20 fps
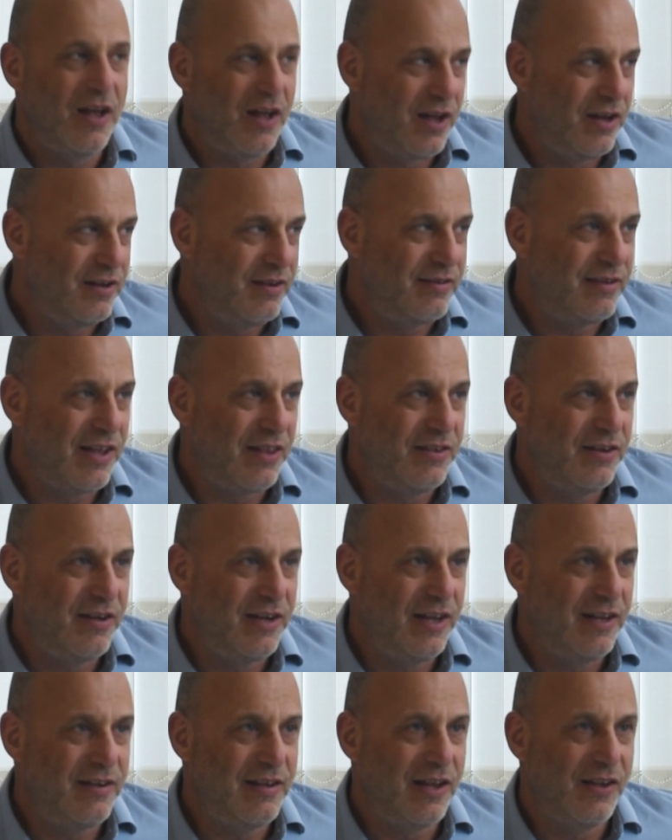understand the
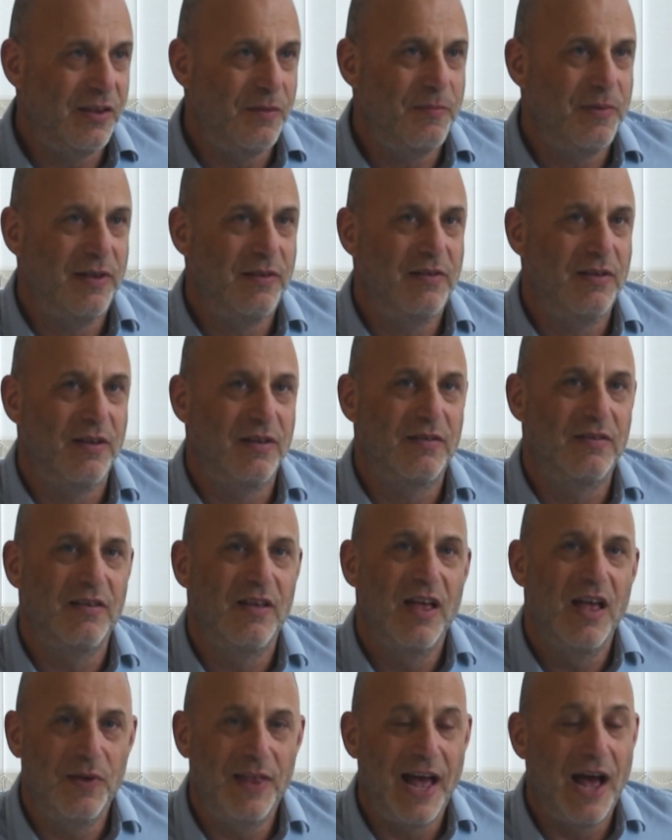detail of the business.
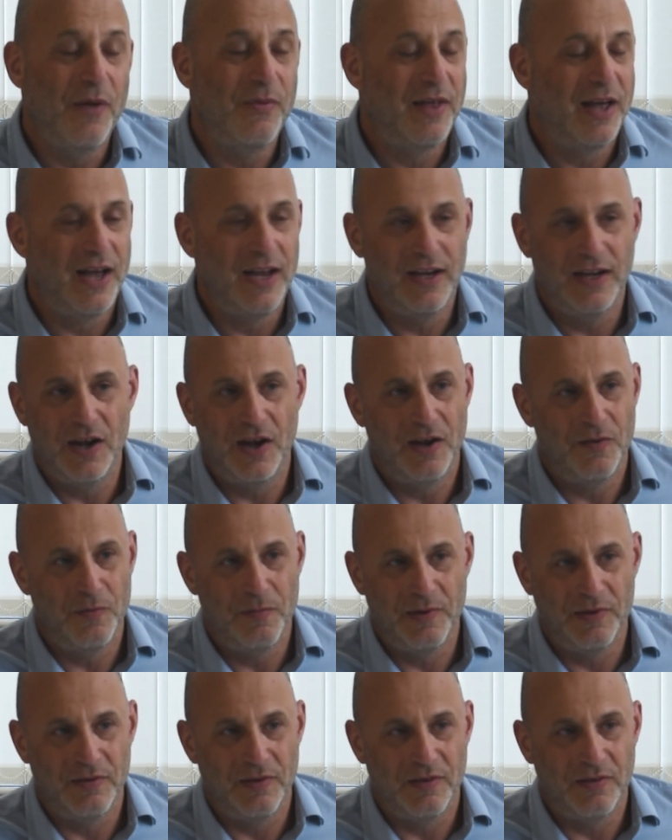Without that, you don't have a
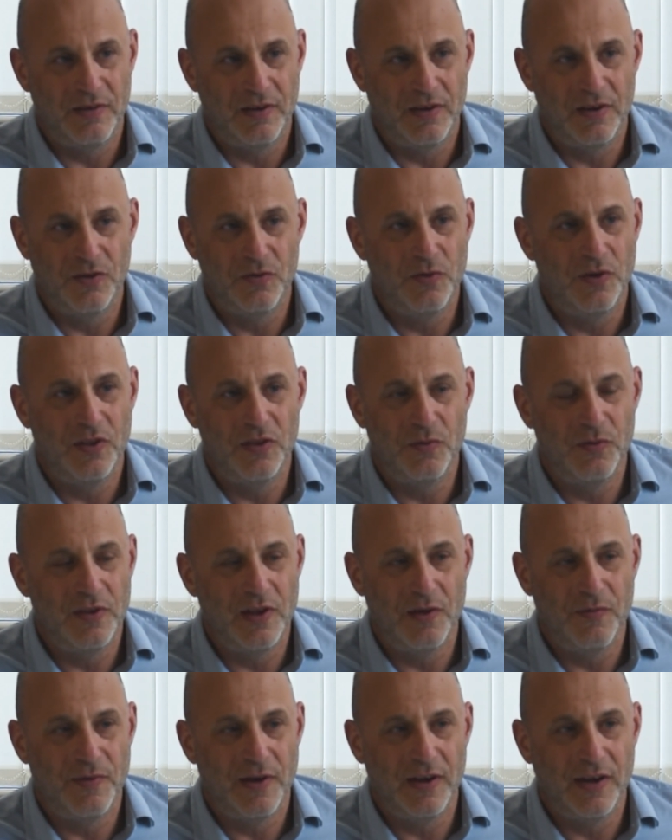business. There is
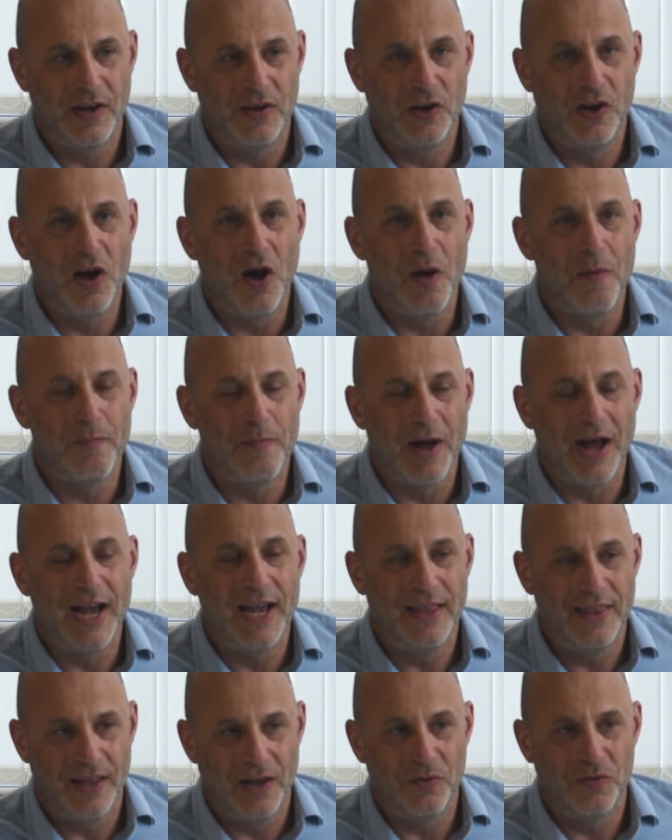no foundation. You can't buy
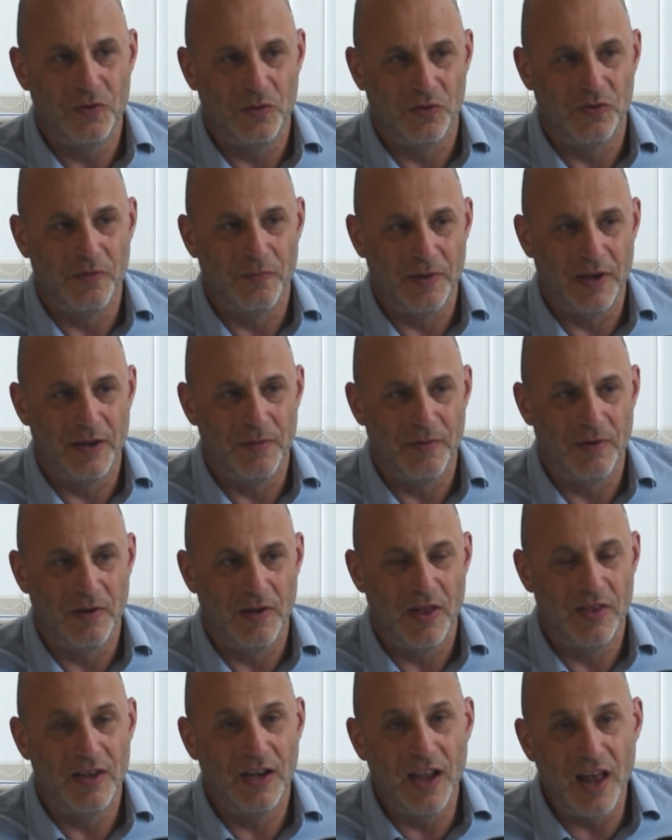in those sorts of
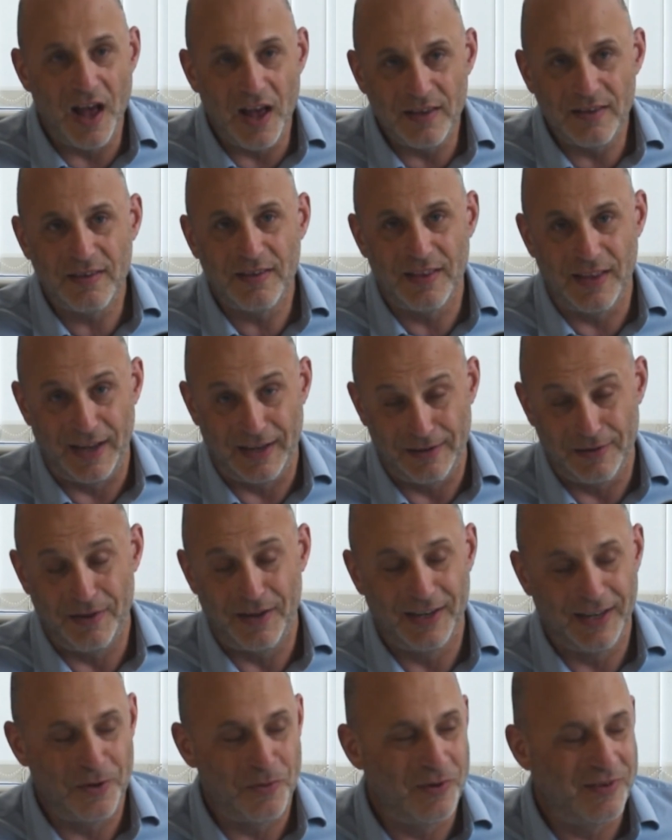people. And the last thing,
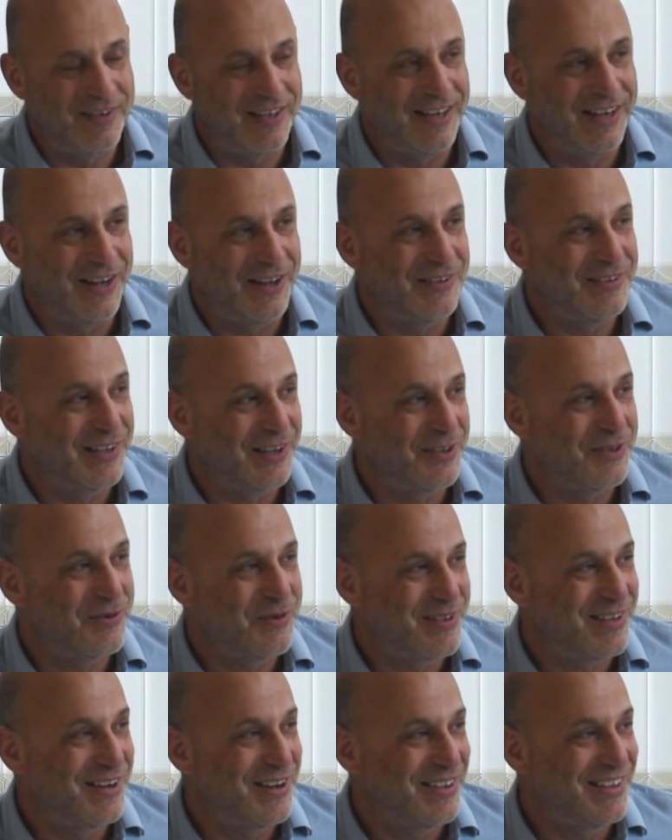I can always say the last thing,
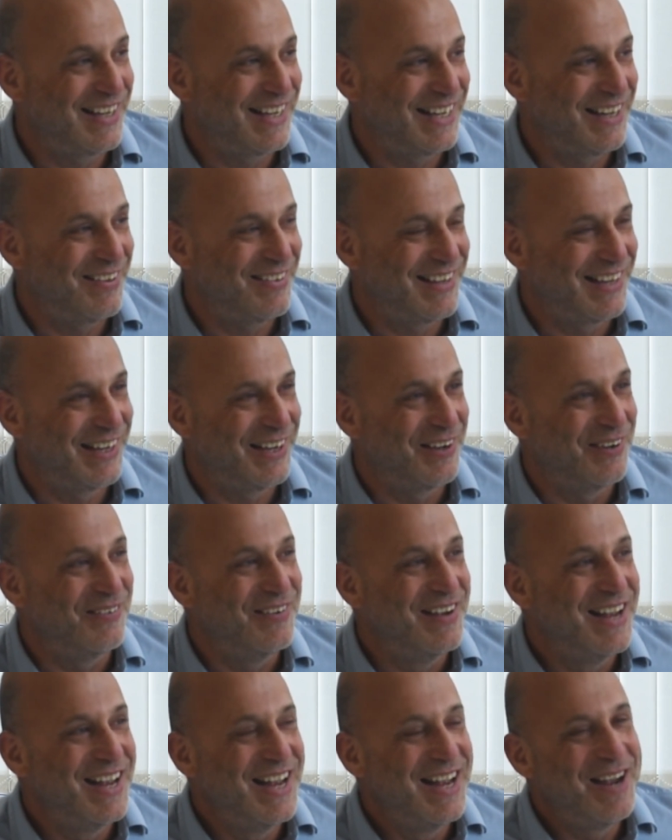there's another thing I keep thinking of,
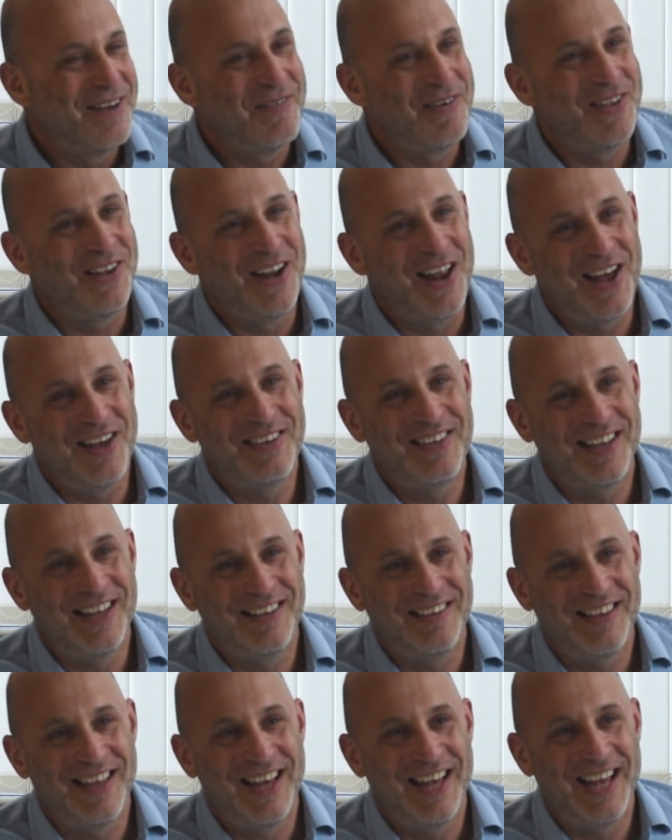but the last thing
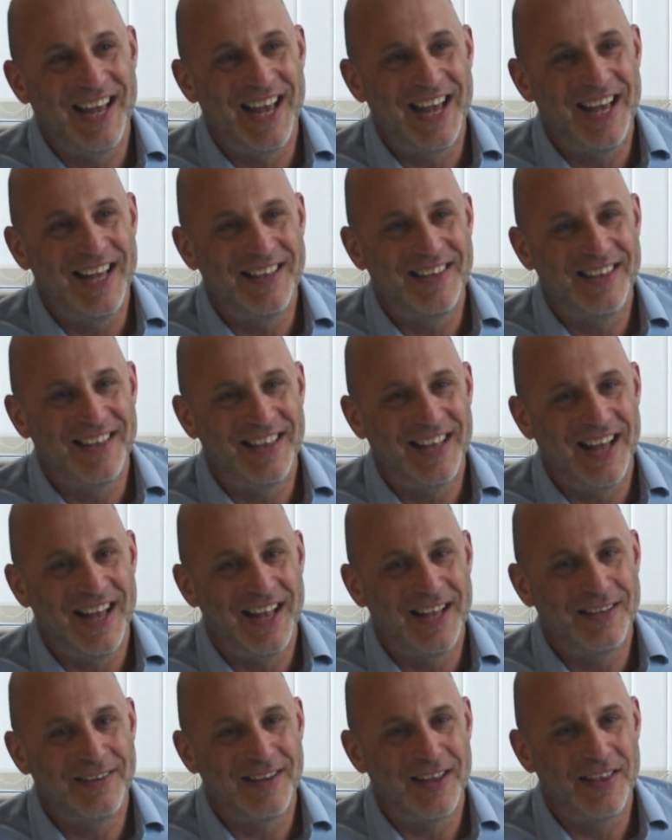I'd say is
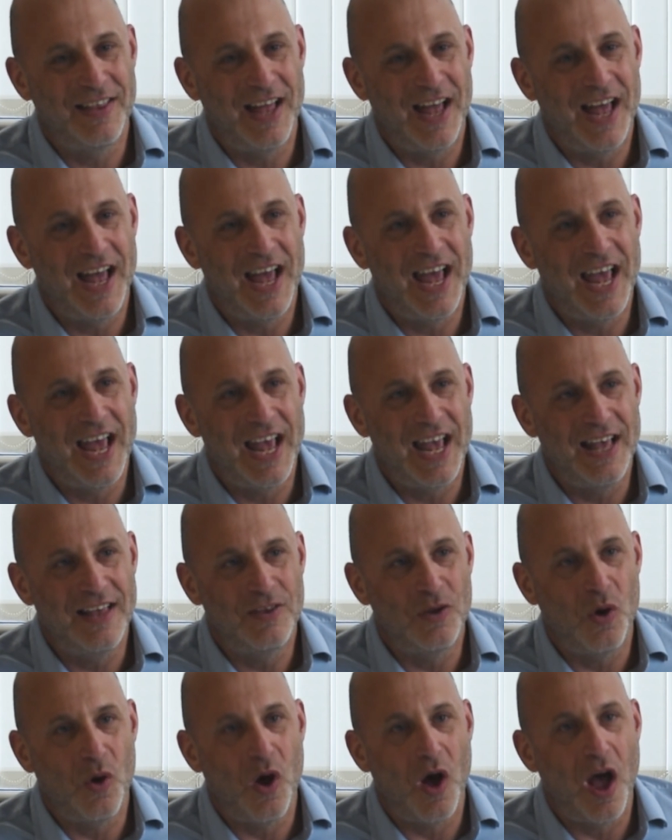that there is